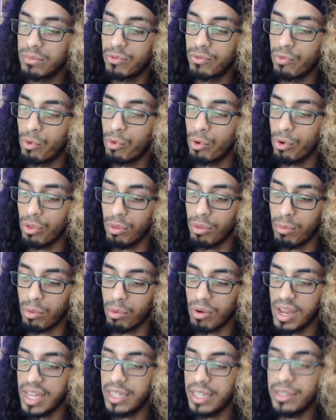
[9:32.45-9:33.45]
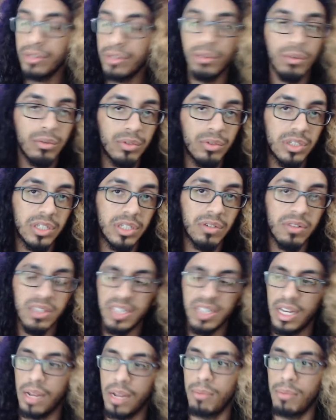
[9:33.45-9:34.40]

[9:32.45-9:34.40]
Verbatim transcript: for the brand new series that